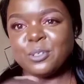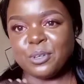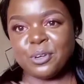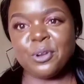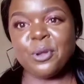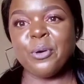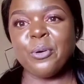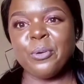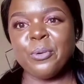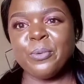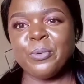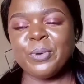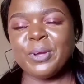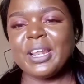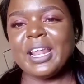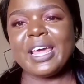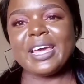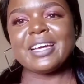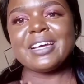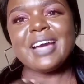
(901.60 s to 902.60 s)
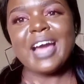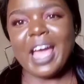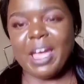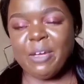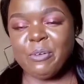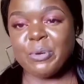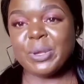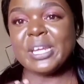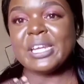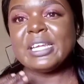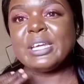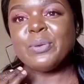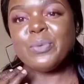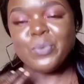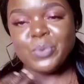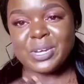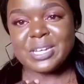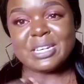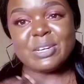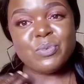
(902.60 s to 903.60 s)
you know, like, I really,
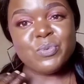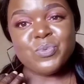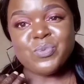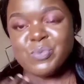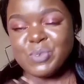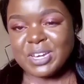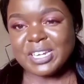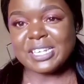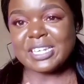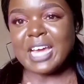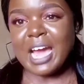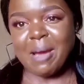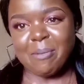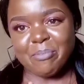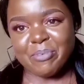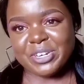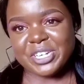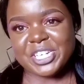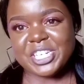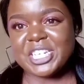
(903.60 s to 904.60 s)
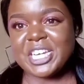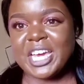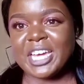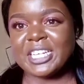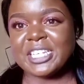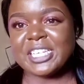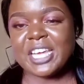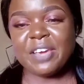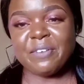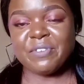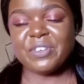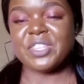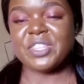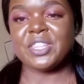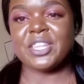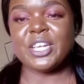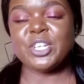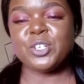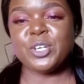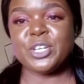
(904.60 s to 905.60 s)
really, really appreciate
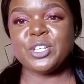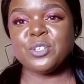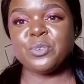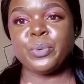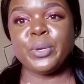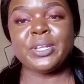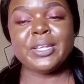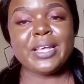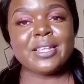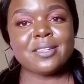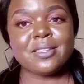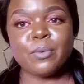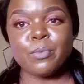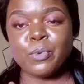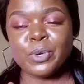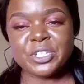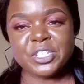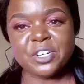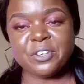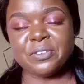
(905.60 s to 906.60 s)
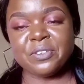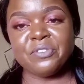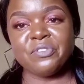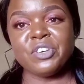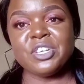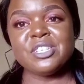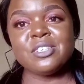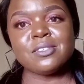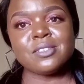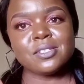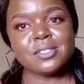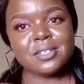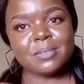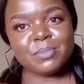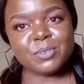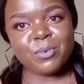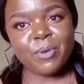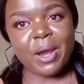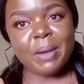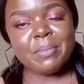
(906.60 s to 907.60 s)
everything that you're doing, like the watching of the videos, the
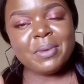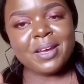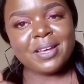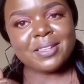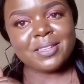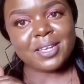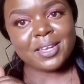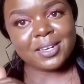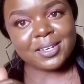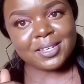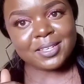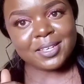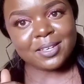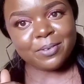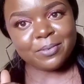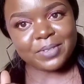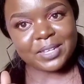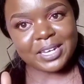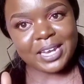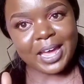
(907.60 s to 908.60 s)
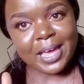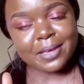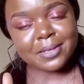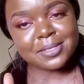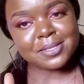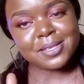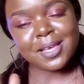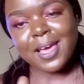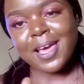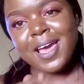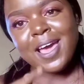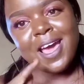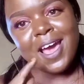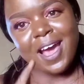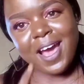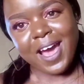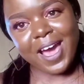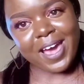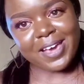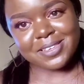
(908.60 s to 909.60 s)
subscribing and the clicking of the likes.
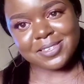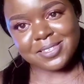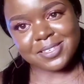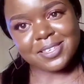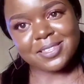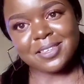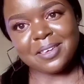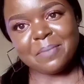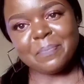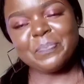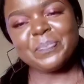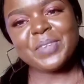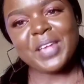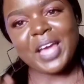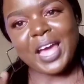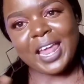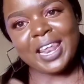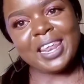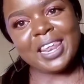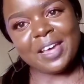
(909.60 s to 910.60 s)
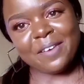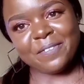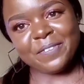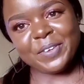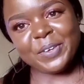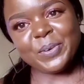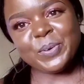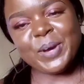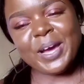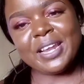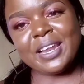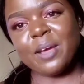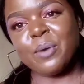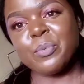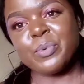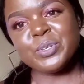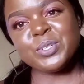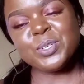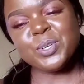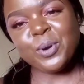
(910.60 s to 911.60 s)
I see them. I love you and I
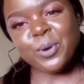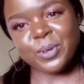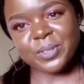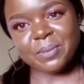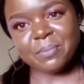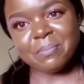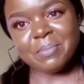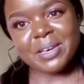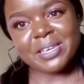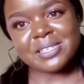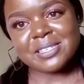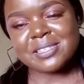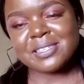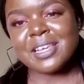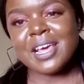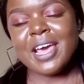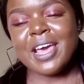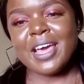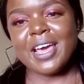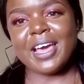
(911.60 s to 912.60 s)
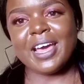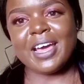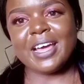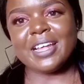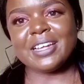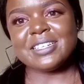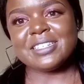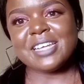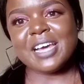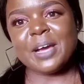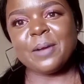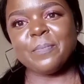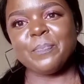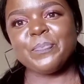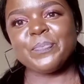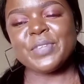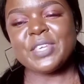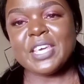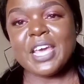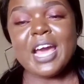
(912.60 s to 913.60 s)
wish you all the best, and
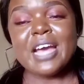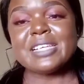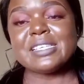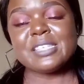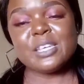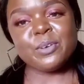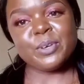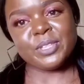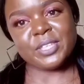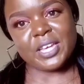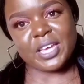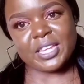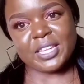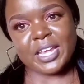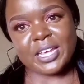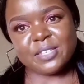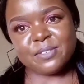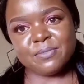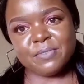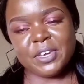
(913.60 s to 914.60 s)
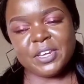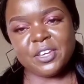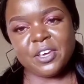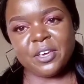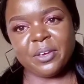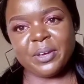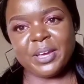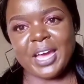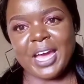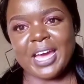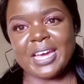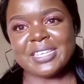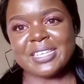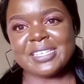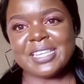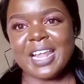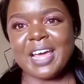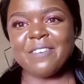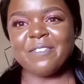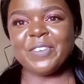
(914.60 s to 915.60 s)
see you in the next video, you
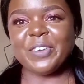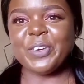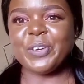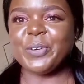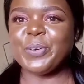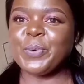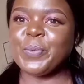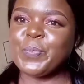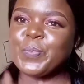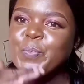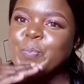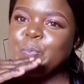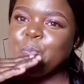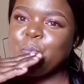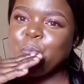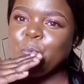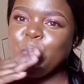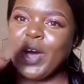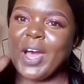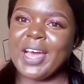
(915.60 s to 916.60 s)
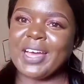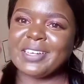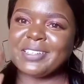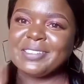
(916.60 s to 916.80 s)
guys. Love you. Mwah.